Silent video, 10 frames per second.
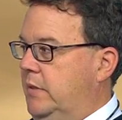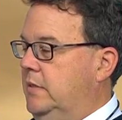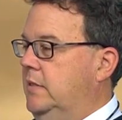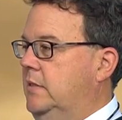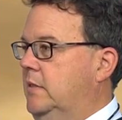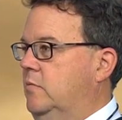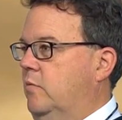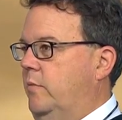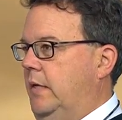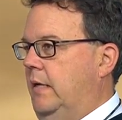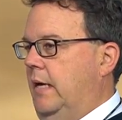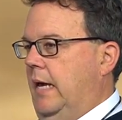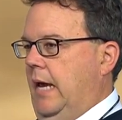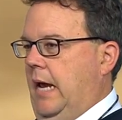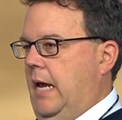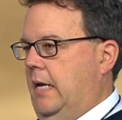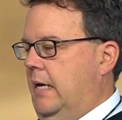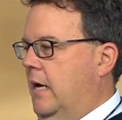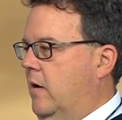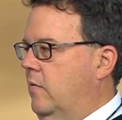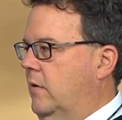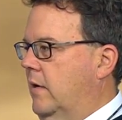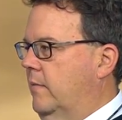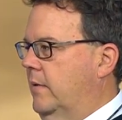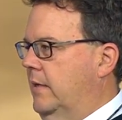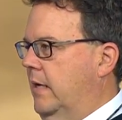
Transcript: Businesses will be handing out um,